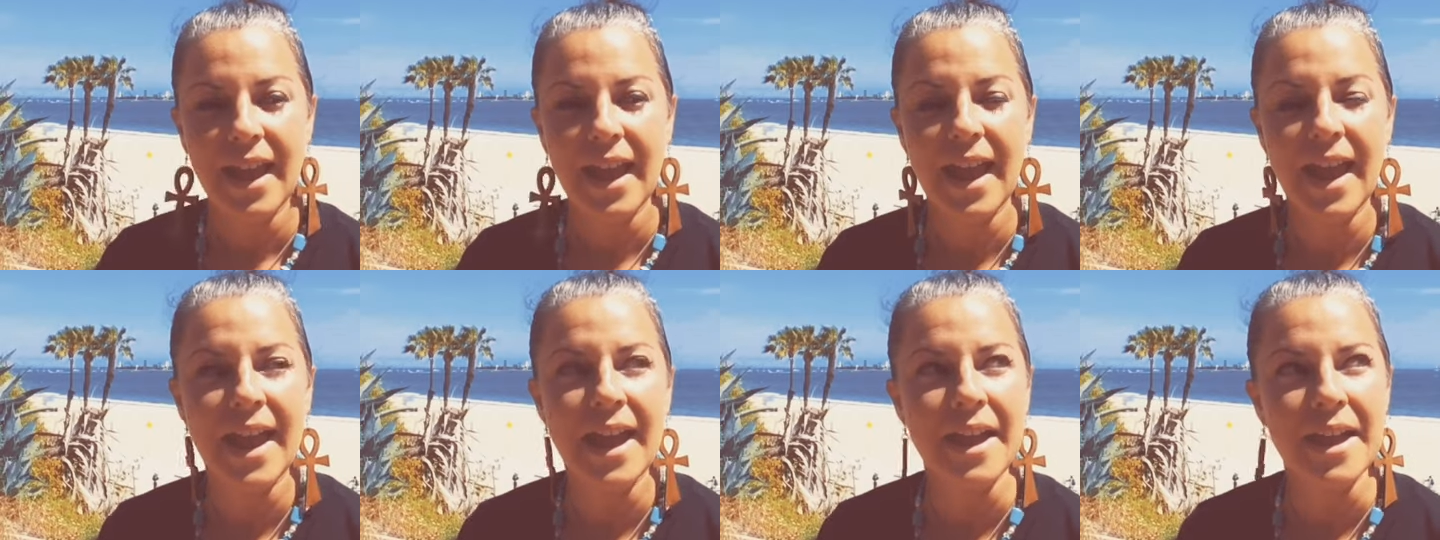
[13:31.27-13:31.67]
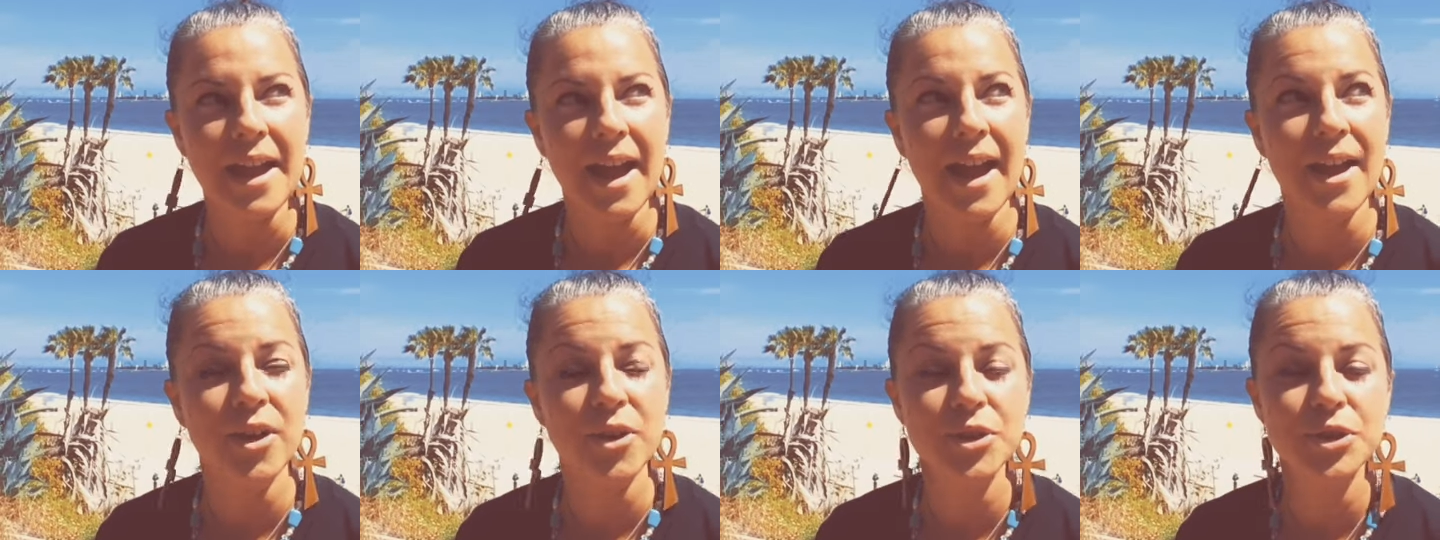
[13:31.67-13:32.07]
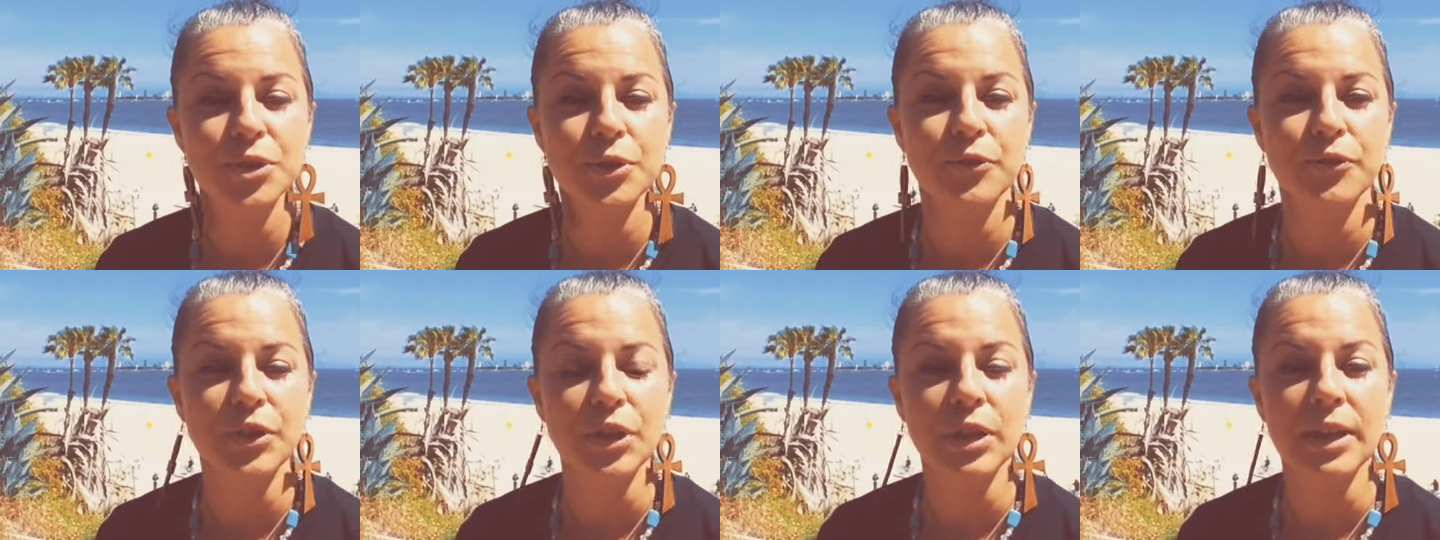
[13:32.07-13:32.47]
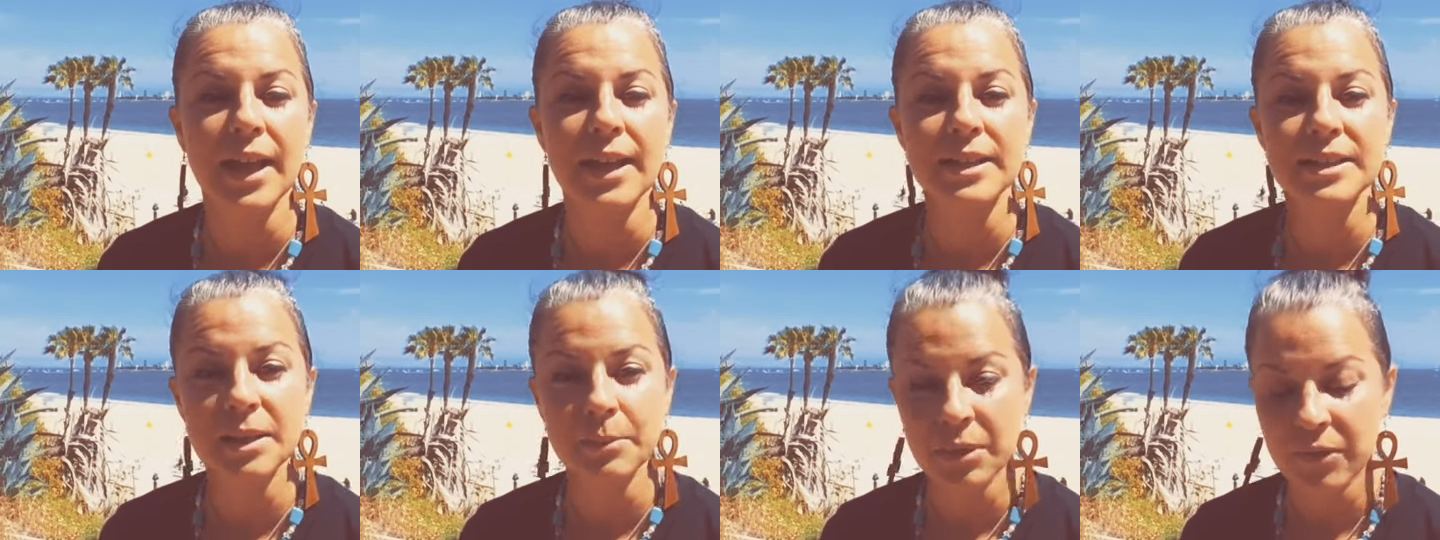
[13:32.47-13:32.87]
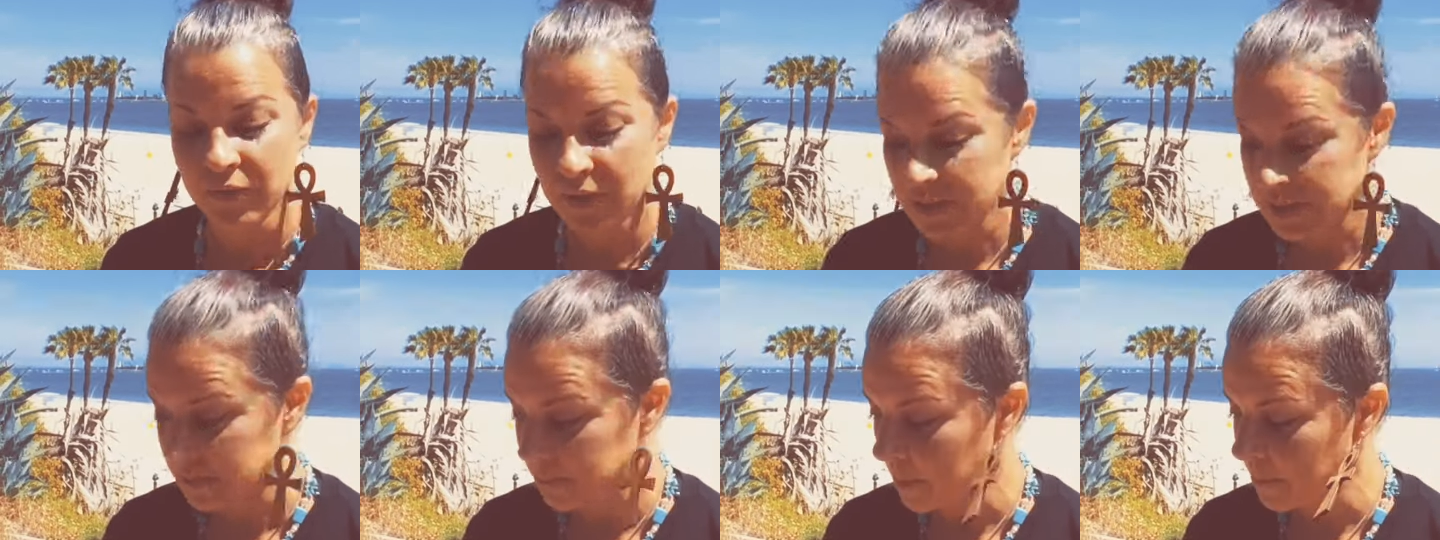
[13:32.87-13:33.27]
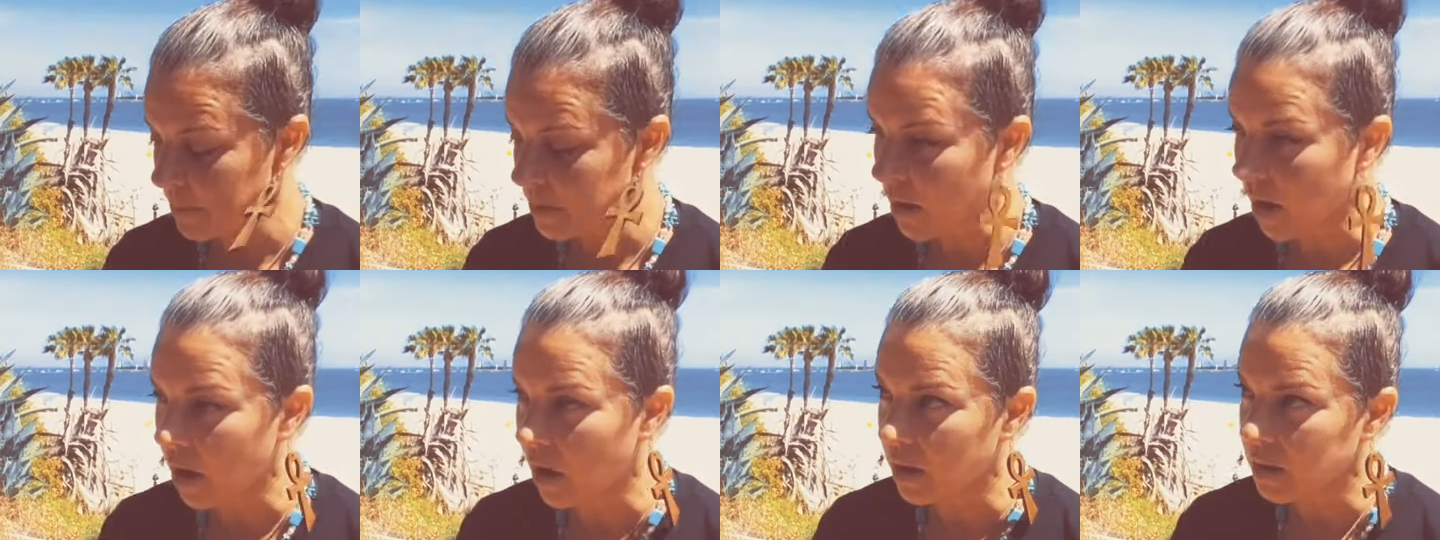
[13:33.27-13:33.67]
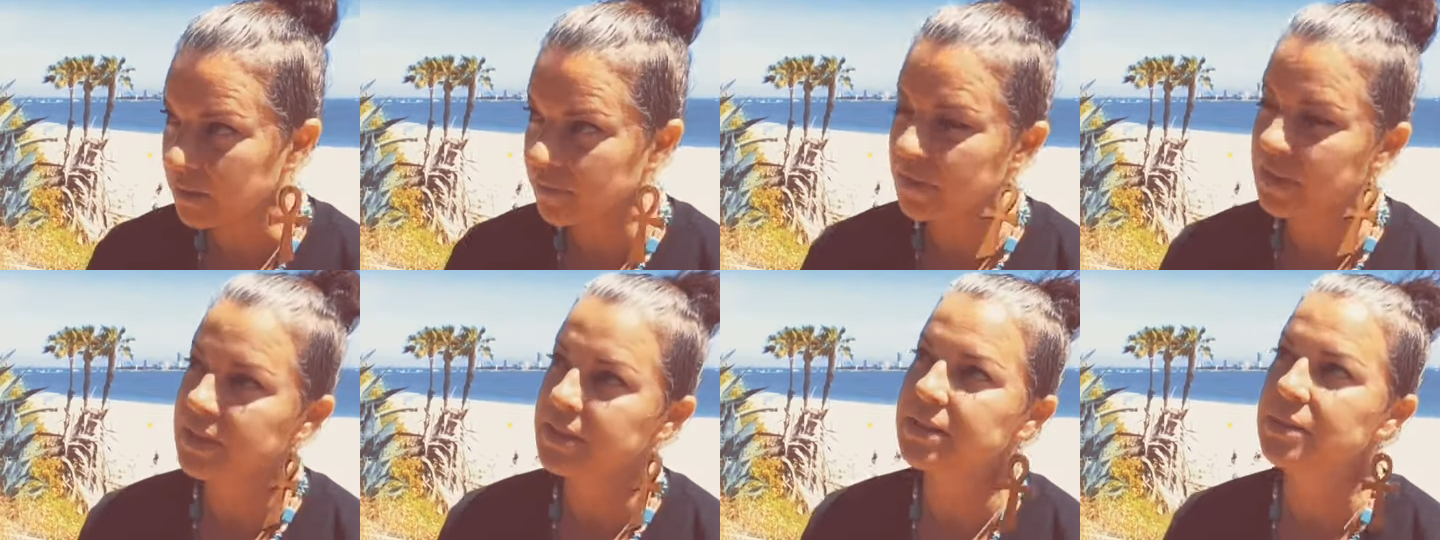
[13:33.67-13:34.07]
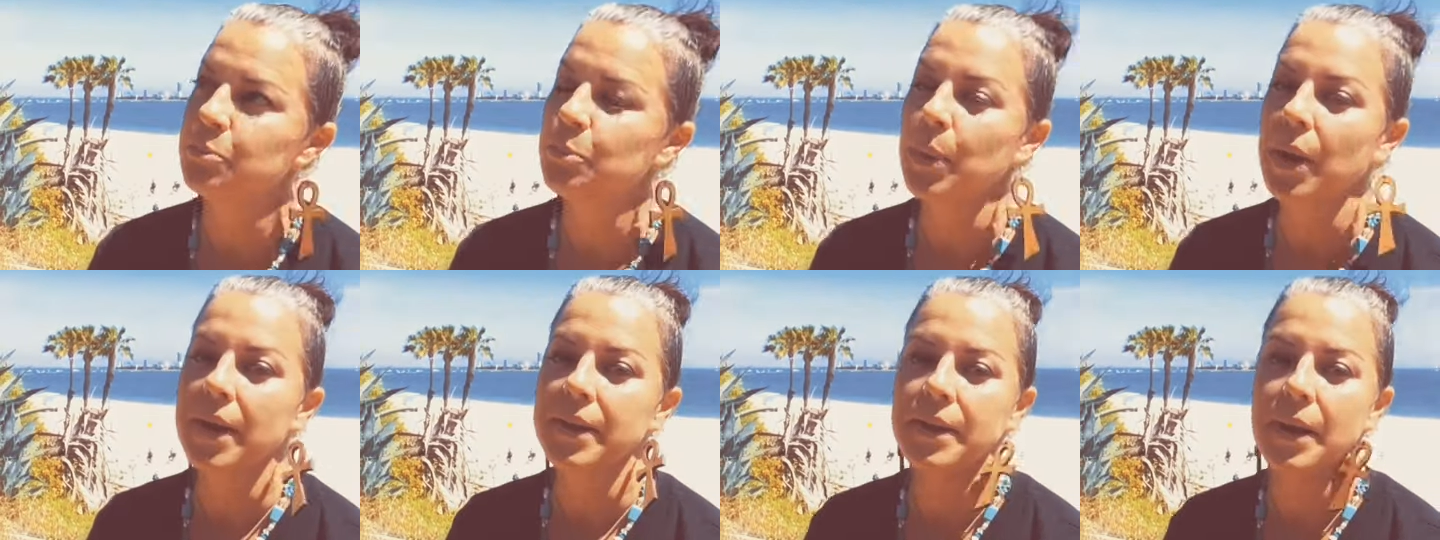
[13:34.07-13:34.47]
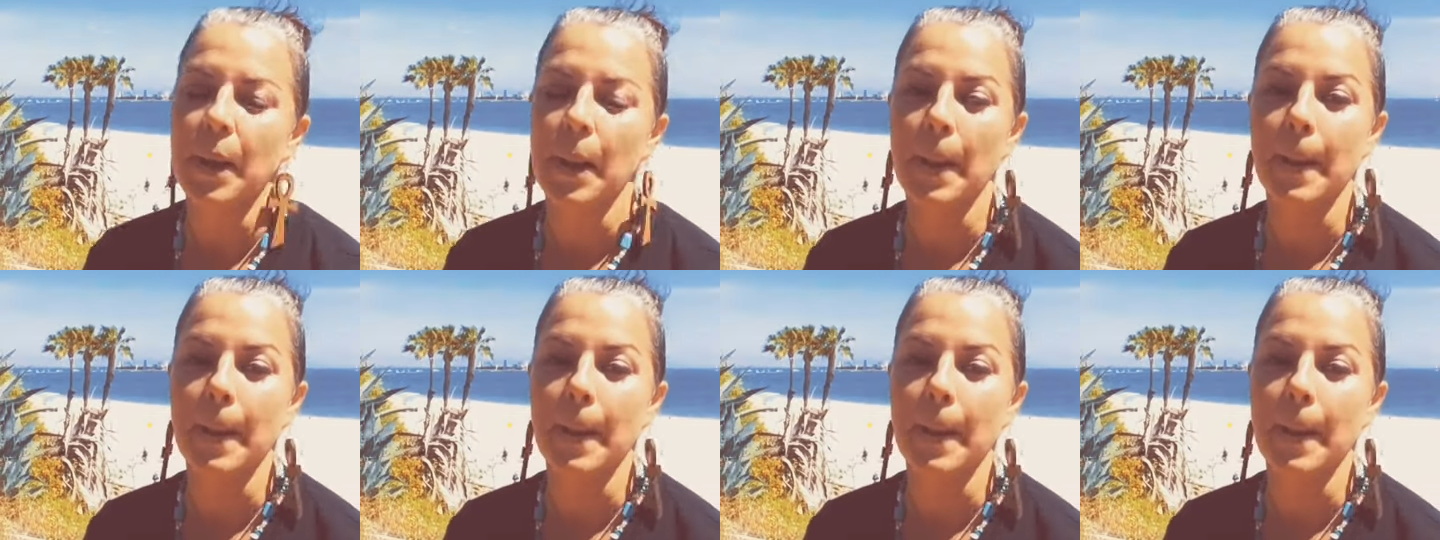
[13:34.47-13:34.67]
And I also feel like some of us, maybe not all of us, but